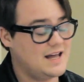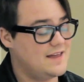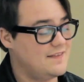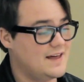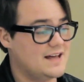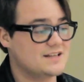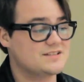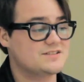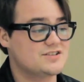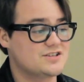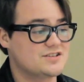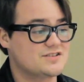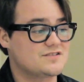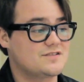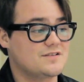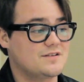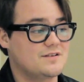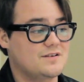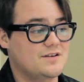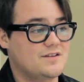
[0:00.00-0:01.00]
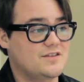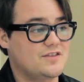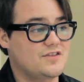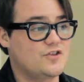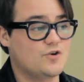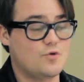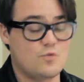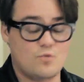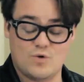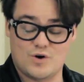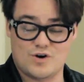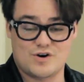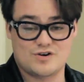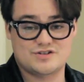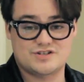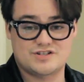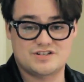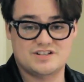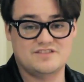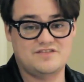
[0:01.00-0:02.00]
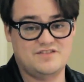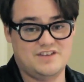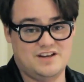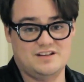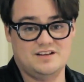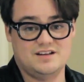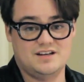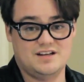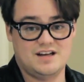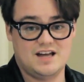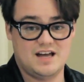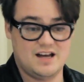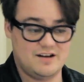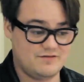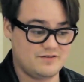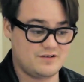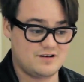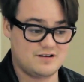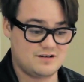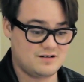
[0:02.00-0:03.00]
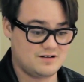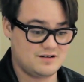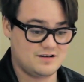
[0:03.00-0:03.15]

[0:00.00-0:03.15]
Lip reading: and that's just the worst feeling ever.